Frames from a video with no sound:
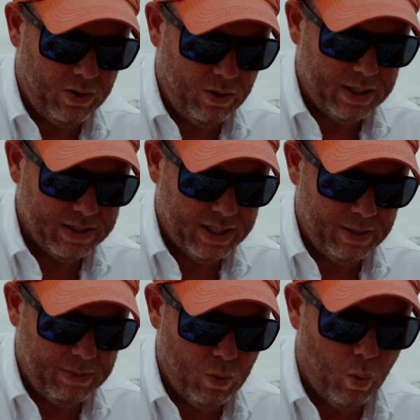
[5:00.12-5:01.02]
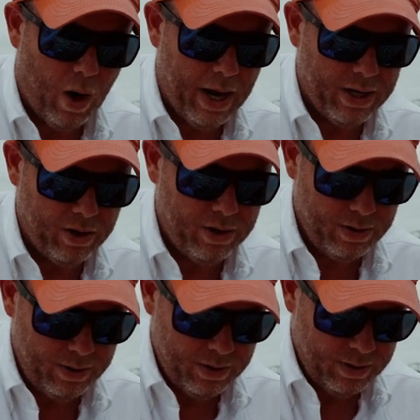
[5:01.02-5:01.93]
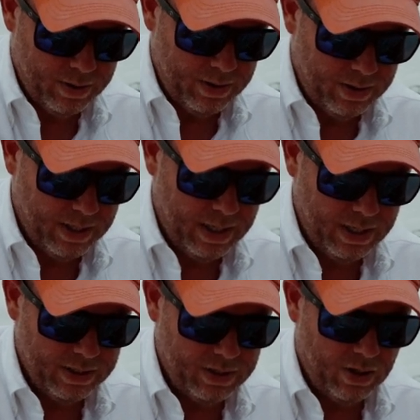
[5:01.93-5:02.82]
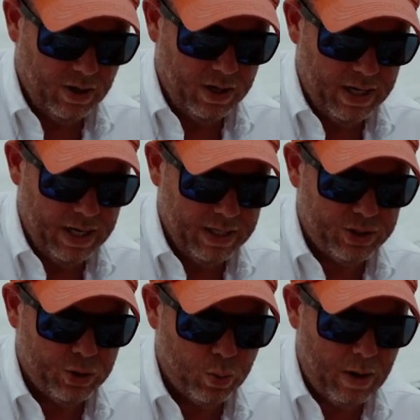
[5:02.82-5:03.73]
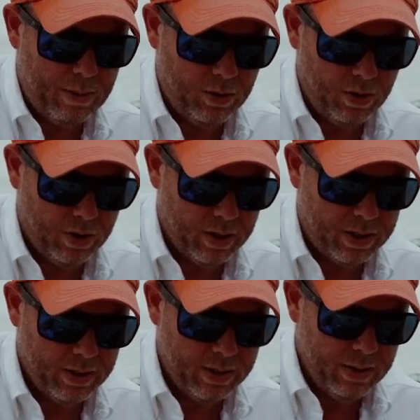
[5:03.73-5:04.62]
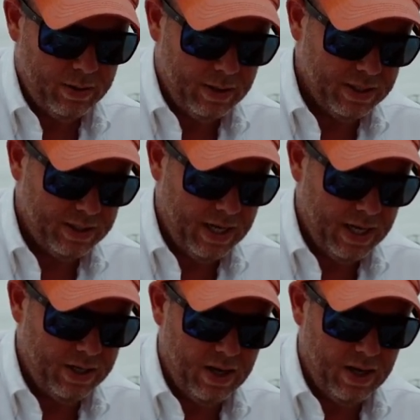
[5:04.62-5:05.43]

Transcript: hook is going to be wider than it is on a treble hook, because again, you